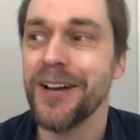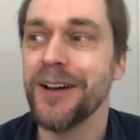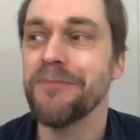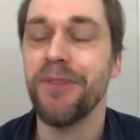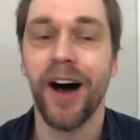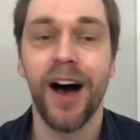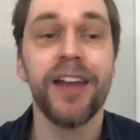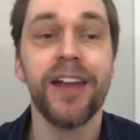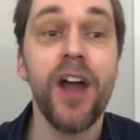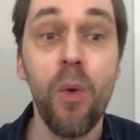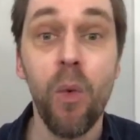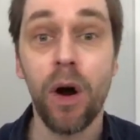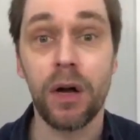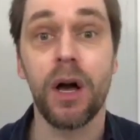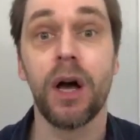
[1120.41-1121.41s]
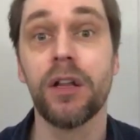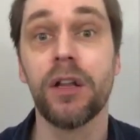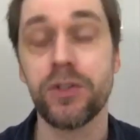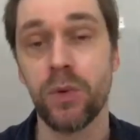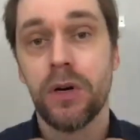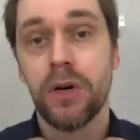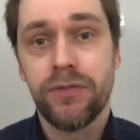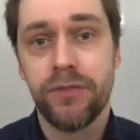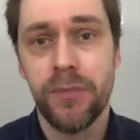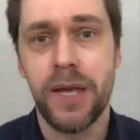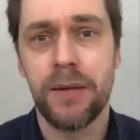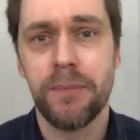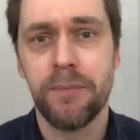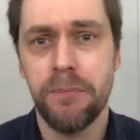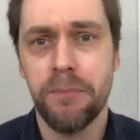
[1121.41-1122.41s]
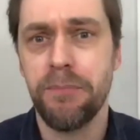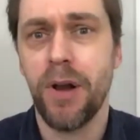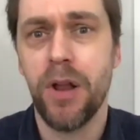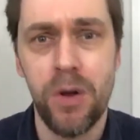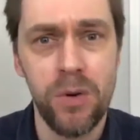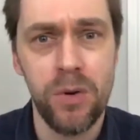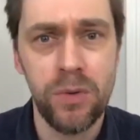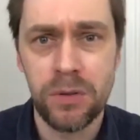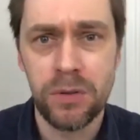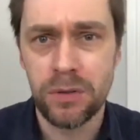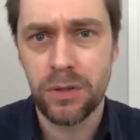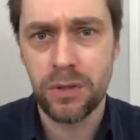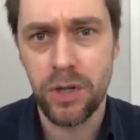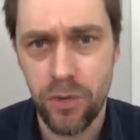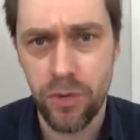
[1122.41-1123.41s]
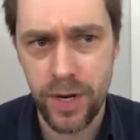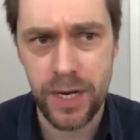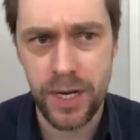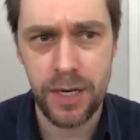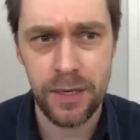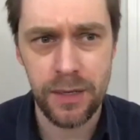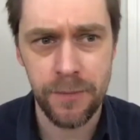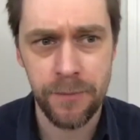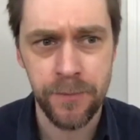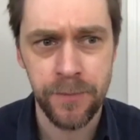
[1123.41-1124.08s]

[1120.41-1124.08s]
but I know what colors work for me. Blue, green.